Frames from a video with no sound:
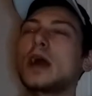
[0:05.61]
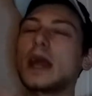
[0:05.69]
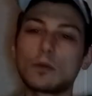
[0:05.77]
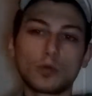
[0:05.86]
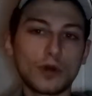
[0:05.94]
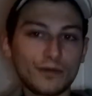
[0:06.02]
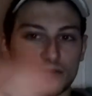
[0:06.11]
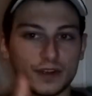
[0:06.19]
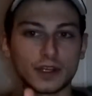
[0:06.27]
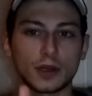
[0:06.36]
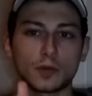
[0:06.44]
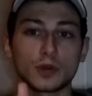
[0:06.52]
in one
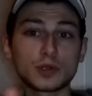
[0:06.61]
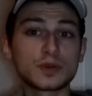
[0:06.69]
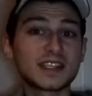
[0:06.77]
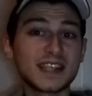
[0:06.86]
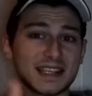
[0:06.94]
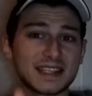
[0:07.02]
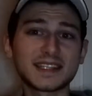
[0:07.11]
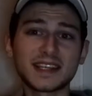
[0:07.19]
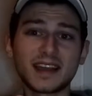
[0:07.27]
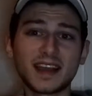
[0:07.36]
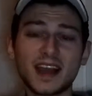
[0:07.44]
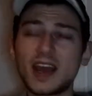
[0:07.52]
video, which was
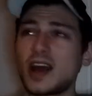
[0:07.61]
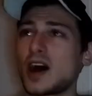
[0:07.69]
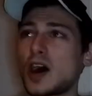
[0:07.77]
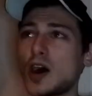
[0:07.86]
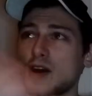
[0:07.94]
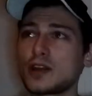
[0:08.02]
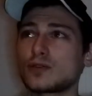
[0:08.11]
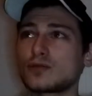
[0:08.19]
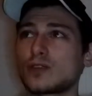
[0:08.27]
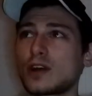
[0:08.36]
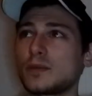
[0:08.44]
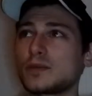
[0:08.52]
yesterday, I
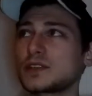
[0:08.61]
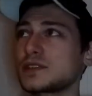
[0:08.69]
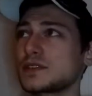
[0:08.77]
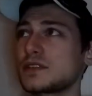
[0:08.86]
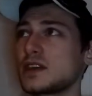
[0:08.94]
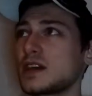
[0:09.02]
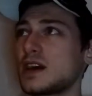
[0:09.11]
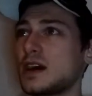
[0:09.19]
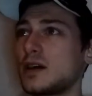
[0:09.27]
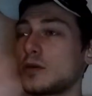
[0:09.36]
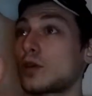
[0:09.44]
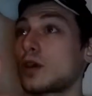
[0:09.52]
unwrapped the,
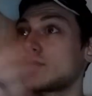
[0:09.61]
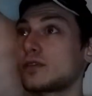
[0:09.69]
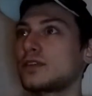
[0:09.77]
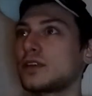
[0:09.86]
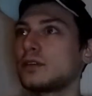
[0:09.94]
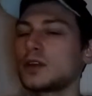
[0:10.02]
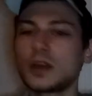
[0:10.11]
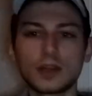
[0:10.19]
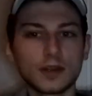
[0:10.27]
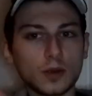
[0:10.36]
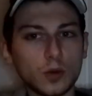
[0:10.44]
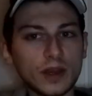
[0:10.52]
or I revealed
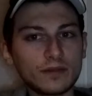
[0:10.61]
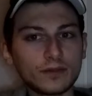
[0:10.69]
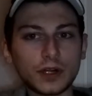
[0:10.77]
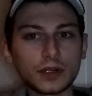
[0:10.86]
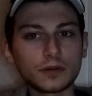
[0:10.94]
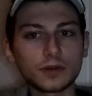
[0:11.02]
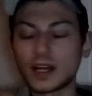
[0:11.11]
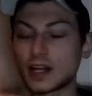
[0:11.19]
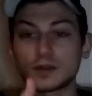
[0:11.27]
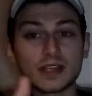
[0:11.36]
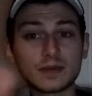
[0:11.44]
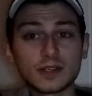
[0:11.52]
the Queen vinyl, and I
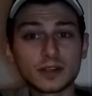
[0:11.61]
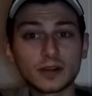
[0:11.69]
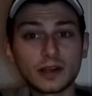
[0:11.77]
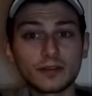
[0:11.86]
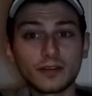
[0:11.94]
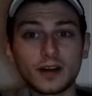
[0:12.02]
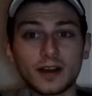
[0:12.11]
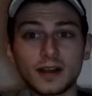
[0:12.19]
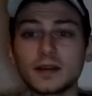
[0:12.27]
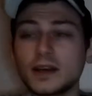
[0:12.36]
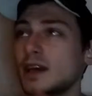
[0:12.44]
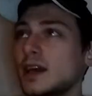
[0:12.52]
was absolutely fine.
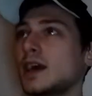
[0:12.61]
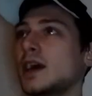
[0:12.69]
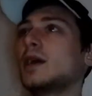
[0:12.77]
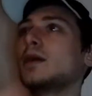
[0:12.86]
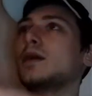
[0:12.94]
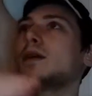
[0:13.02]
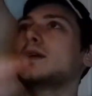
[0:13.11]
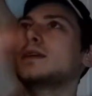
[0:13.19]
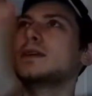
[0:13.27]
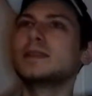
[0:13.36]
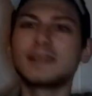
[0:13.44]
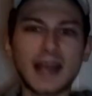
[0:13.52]

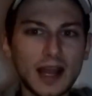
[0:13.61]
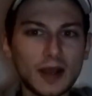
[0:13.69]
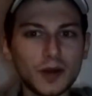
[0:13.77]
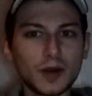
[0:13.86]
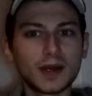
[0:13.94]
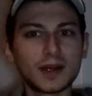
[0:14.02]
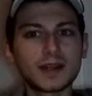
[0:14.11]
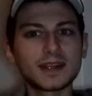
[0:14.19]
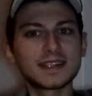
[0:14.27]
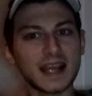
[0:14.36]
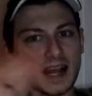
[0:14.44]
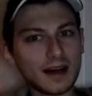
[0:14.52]
Now, the
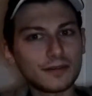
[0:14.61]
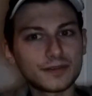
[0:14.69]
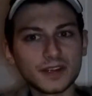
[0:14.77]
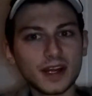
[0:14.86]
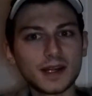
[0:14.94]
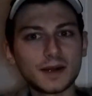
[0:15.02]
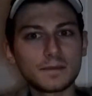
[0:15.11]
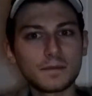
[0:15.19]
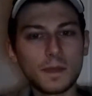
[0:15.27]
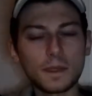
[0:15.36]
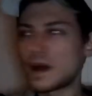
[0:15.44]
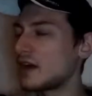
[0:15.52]
day after,
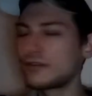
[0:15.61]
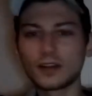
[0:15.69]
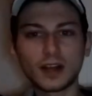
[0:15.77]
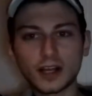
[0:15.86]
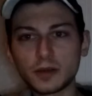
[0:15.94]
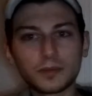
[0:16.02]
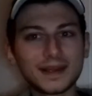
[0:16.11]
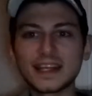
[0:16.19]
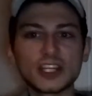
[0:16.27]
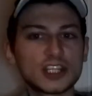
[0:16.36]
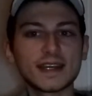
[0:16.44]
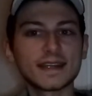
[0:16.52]
I feel like
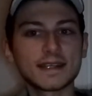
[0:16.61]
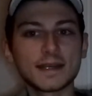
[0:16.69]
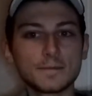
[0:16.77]
complete shit.